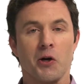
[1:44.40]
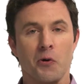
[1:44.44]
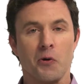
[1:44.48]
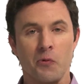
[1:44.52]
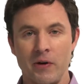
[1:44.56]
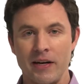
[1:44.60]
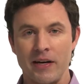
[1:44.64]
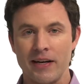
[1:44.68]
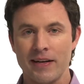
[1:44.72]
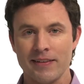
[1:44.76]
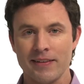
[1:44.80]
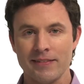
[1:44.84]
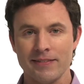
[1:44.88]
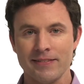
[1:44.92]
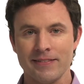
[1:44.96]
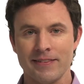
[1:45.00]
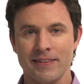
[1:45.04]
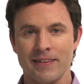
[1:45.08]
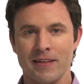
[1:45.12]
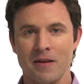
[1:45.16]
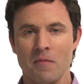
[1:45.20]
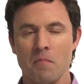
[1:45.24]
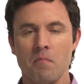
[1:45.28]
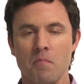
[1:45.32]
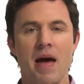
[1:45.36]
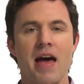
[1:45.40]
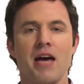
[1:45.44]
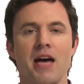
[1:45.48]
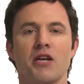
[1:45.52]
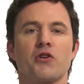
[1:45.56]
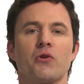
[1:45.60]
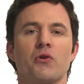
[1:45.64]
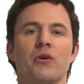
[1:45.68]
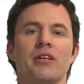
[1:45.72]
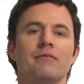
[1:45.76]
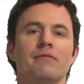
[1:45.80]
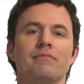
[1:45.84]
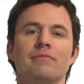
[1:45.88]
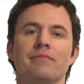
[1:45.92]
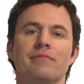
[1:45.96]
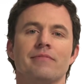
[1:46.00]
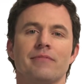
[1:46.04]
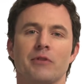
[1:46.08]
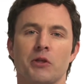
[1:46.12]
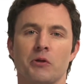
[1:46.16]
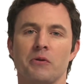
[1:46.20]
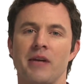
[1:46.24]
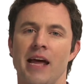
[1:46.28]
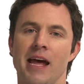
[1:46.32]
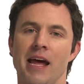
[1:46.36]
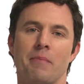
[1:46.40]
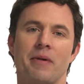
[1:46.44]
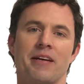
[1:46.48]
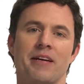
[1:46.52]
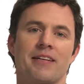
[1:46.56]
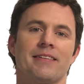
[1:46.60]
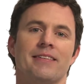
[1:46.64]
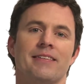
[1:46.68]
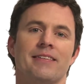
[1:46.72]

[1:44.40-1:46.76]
Korean, Mandarin, you name it.